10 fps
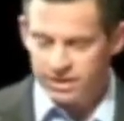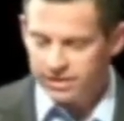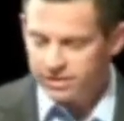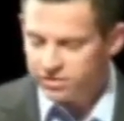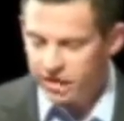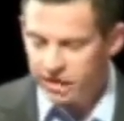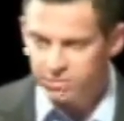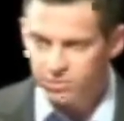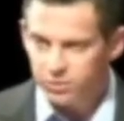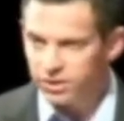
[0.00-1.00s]
thinking that
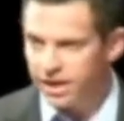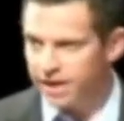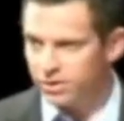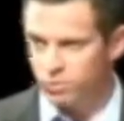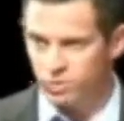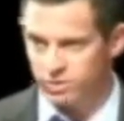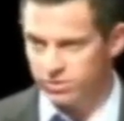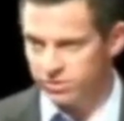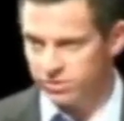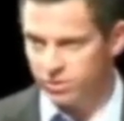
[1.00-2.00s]
saying a few Latin
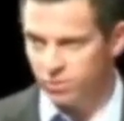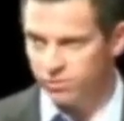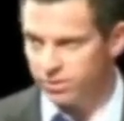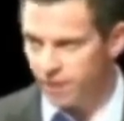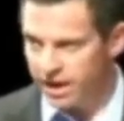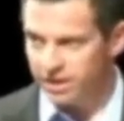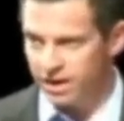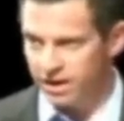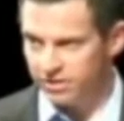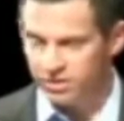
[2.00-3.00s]
words over your
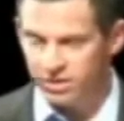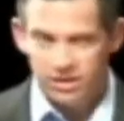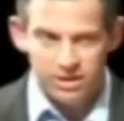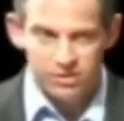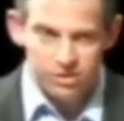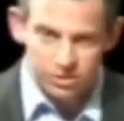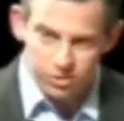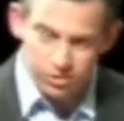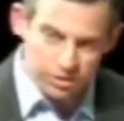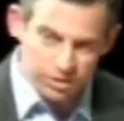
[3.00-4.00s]
pancakes is
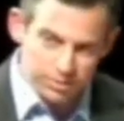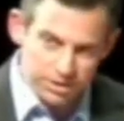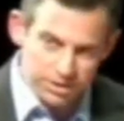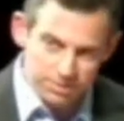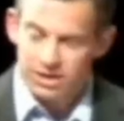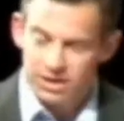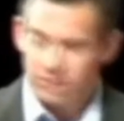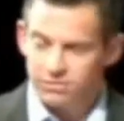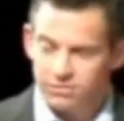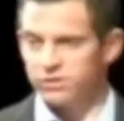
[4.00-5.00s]
going to turn them into the
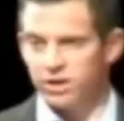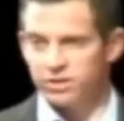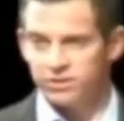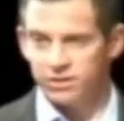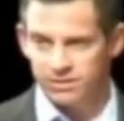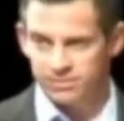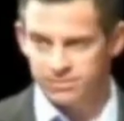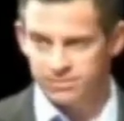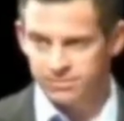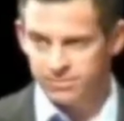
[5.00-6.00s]
body of Elvis Presley,
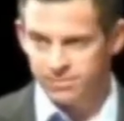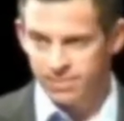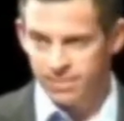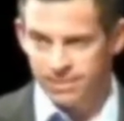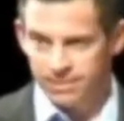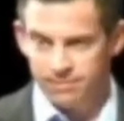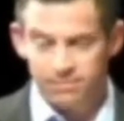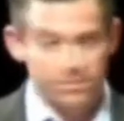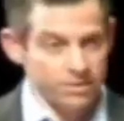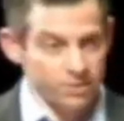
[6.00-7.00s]

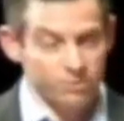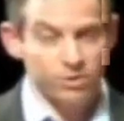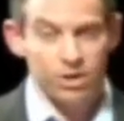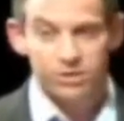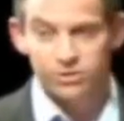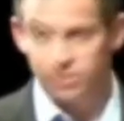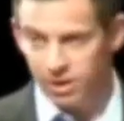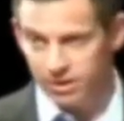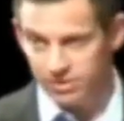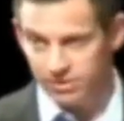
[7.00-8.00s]
okay, you have lost
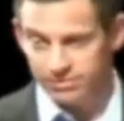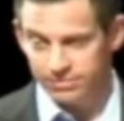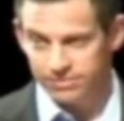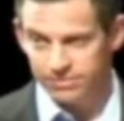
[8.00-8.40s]
your mind.